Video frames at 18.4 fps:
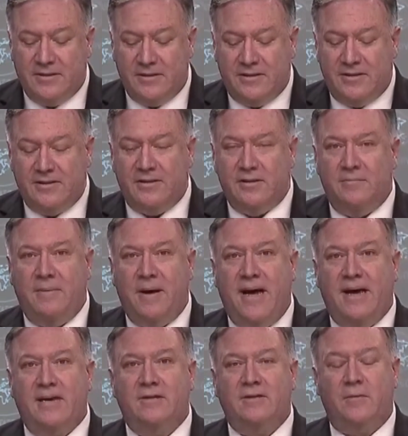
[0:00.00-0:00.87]

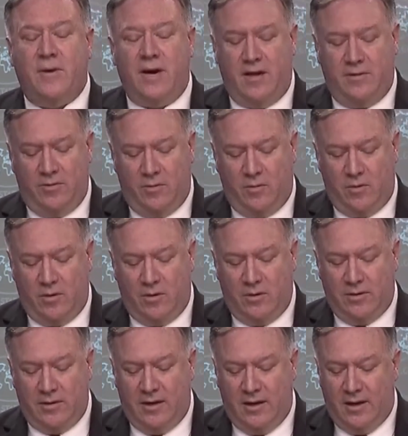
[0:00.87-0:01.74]
Businesses and banks around
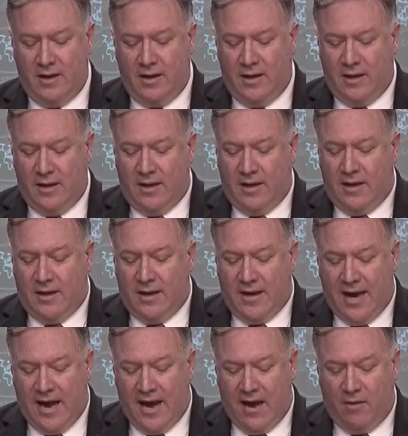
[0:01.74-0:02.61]
the world
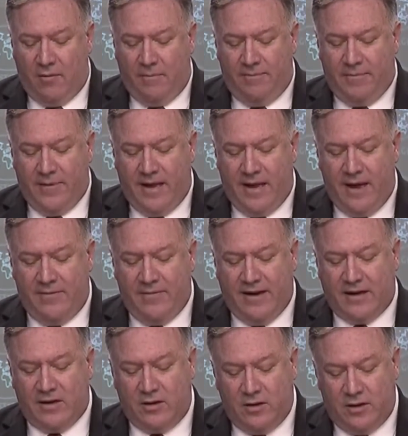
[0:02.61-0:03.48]
now
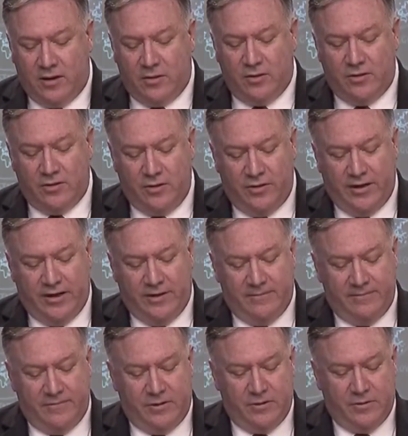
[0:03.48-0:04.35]
have a clearer
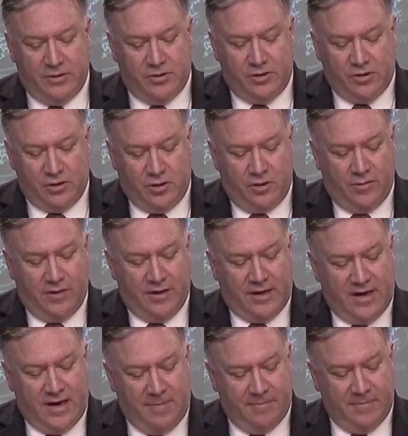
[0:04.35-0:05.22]
duty to
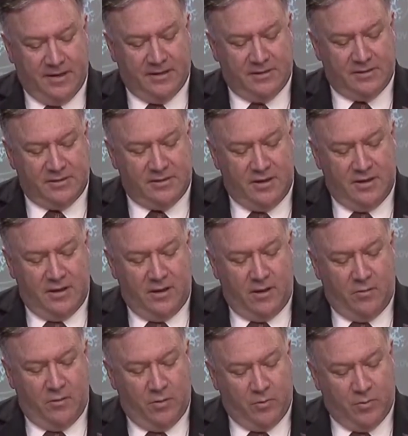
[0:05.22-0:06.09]
ensure that
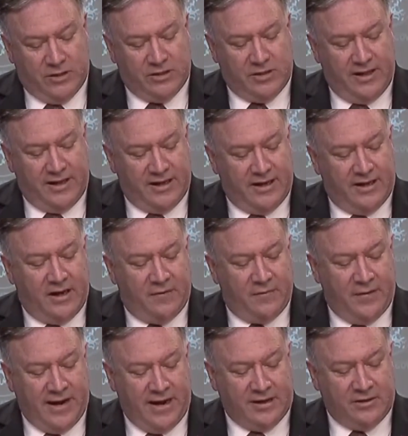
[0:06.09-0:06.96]
companies with which they
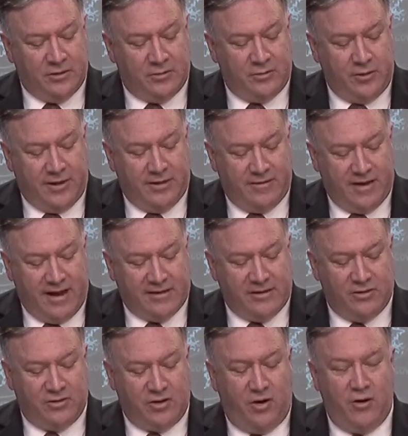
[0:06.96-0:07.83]
conduct financial
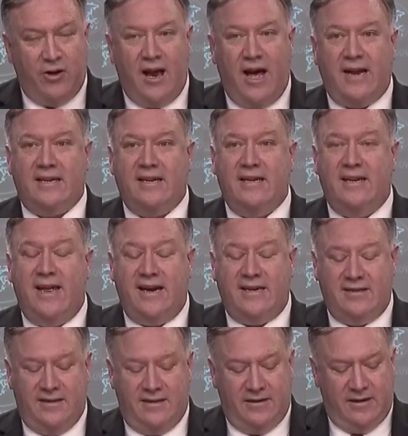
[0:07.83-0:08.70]
transactions are not
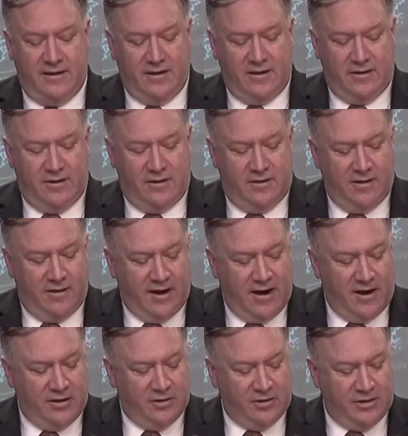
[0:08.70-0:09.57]
connected
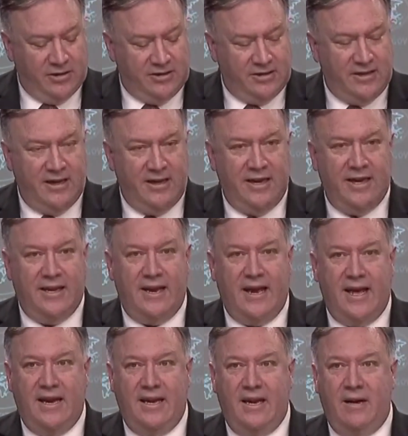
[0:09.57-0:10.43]
to the
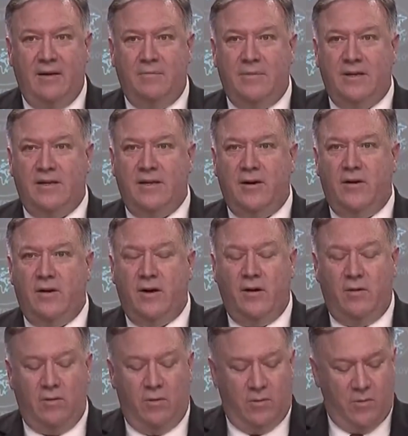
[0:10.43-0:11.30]
IRGC in any
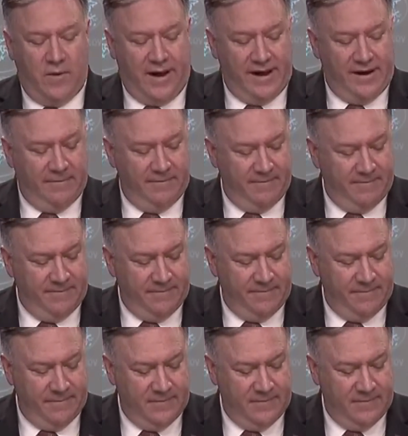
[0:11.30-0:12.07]
material way.